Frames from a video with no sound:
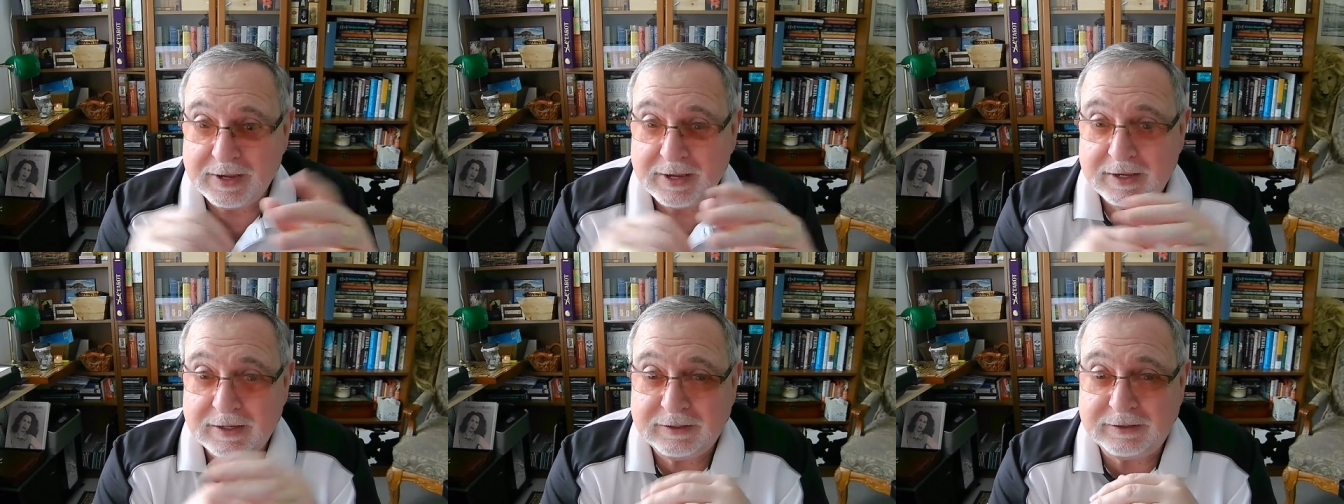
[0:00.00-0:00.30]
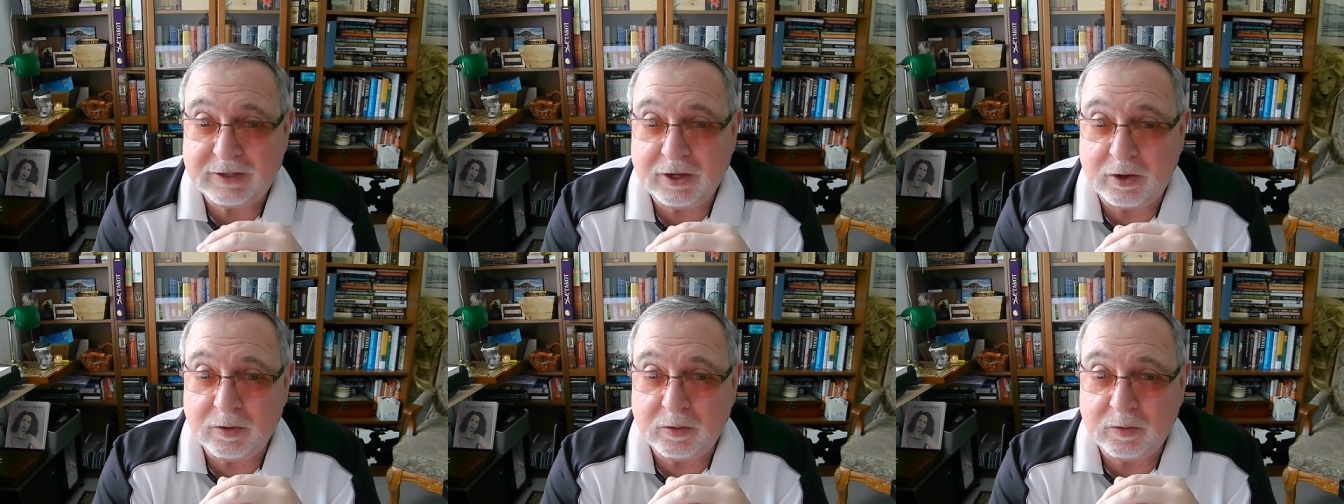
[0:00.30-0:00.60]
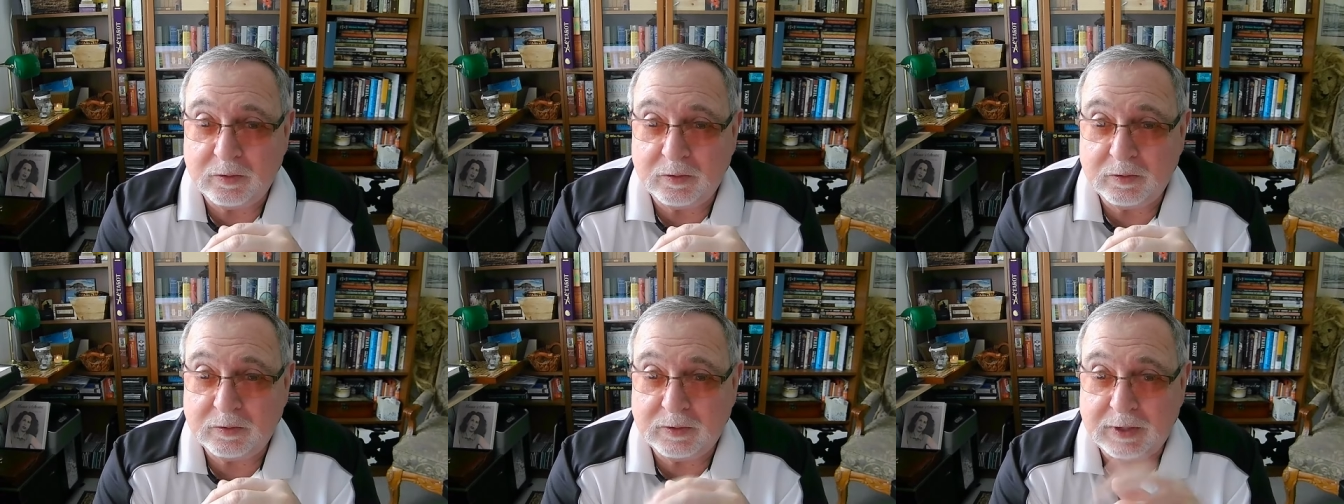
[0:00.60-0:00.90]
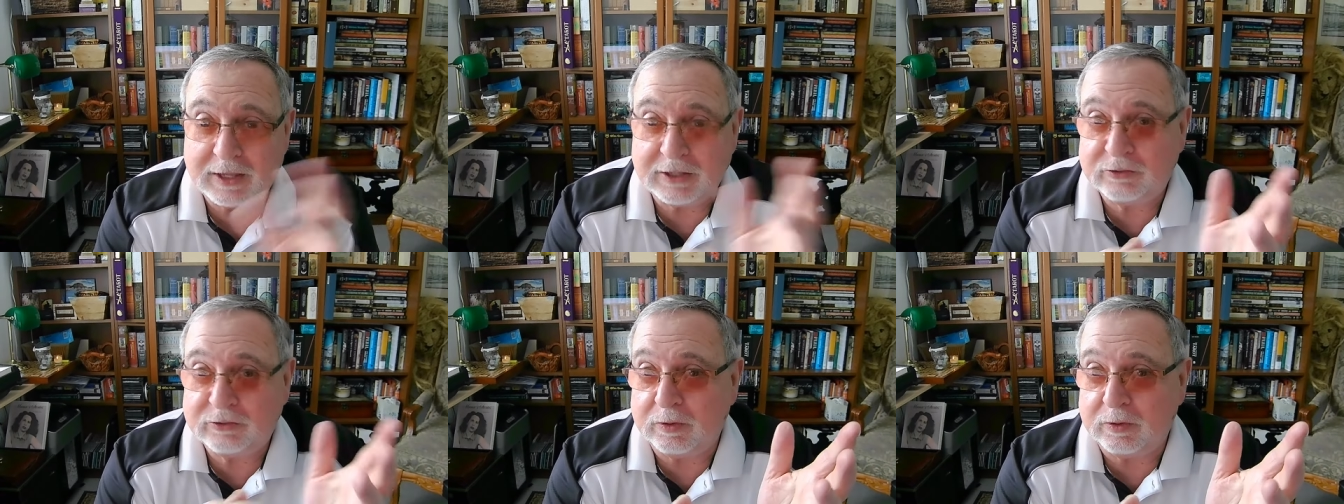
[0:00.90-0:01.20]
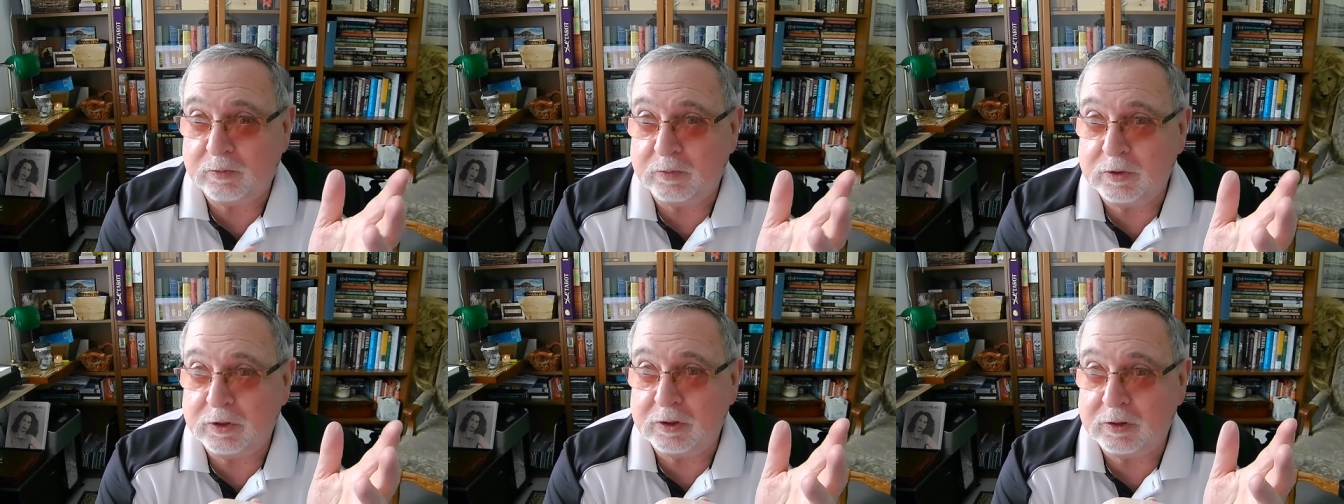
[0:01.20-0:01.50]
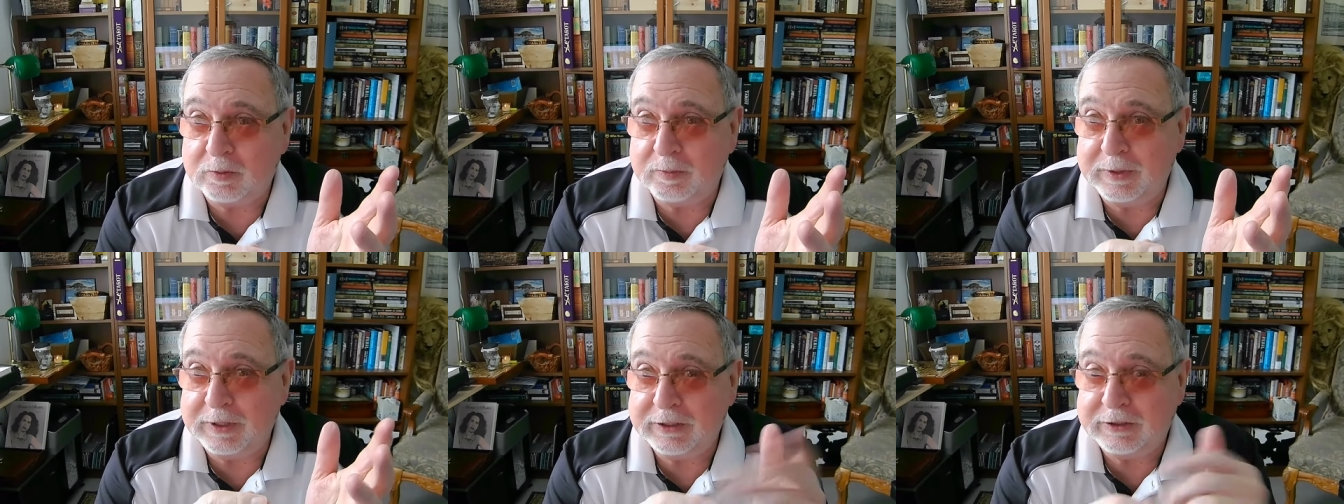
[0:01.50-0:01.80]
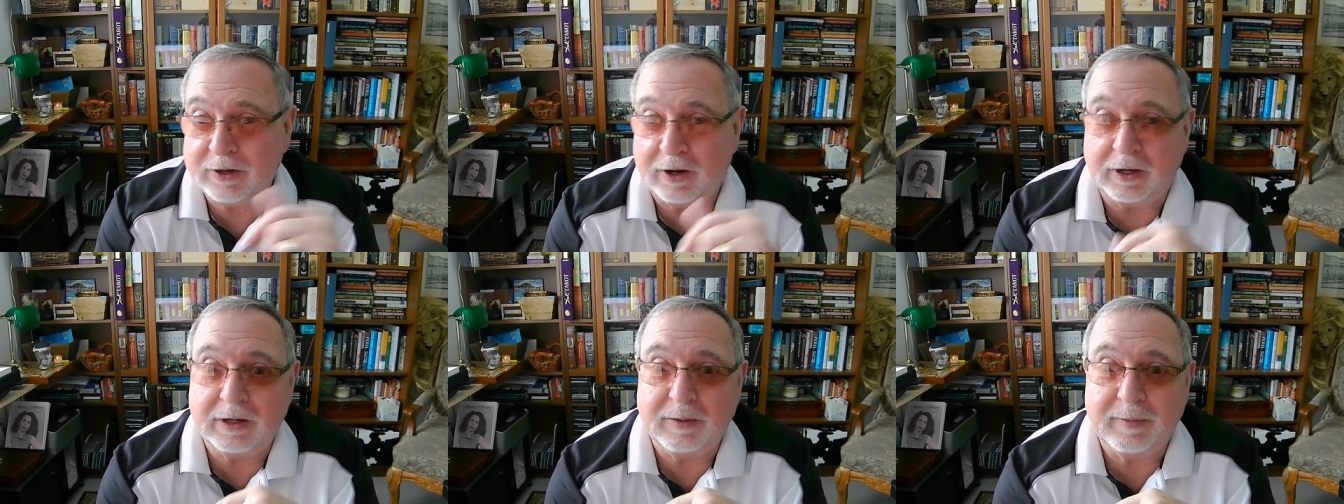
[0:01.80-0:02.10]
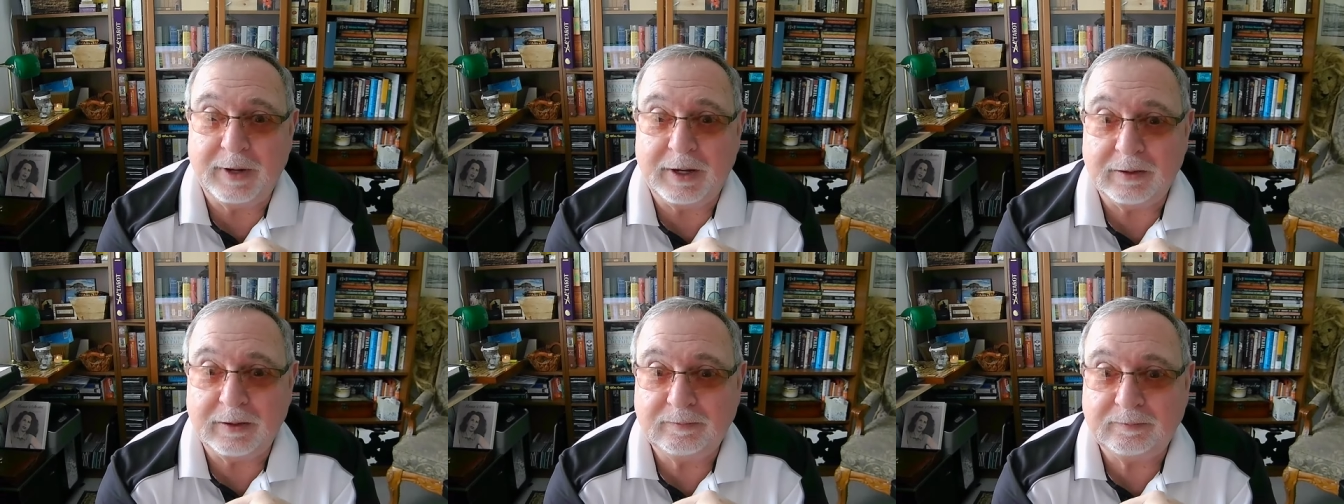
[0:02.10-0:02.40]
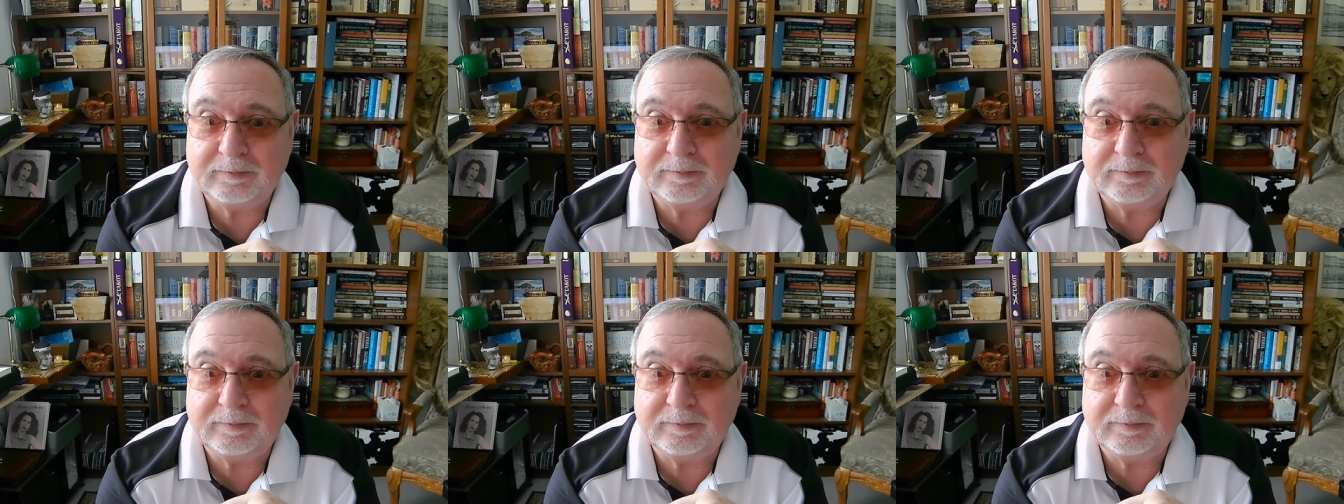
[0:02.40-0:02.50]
So that's what we'll be talking about.